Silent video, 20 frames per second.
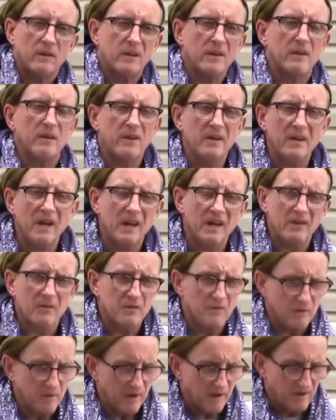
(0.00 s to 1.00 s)
You gotta
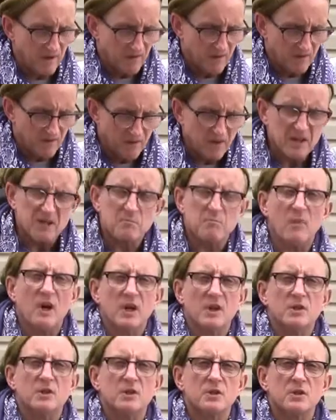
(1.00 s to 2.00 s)
do like this
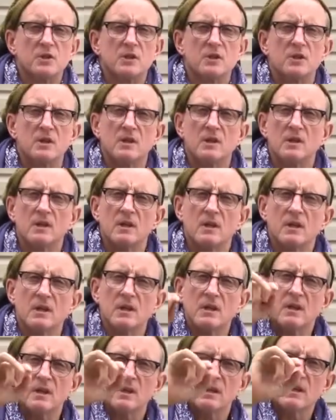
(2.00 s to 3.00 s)
much
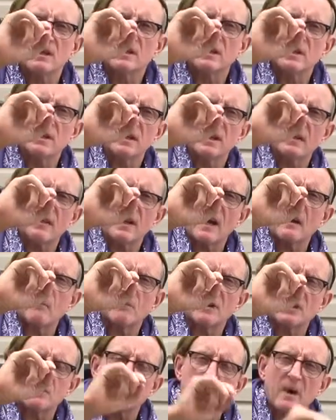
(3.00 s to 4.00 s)
to get that
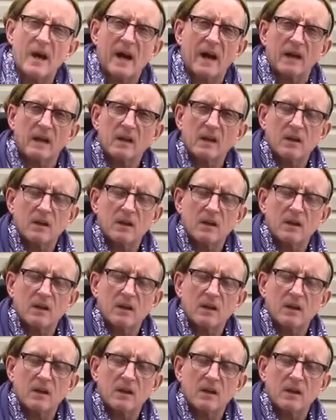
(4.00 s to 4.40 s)
much back.